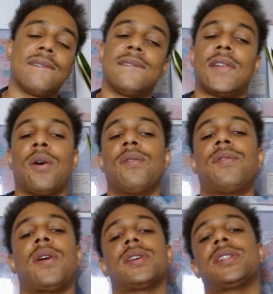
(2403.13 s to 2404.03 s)
Don't
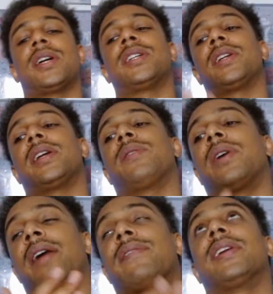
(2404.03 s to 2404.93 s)
focus on
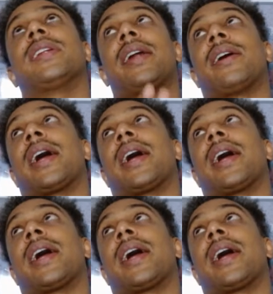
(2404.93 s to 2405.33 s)
every letter.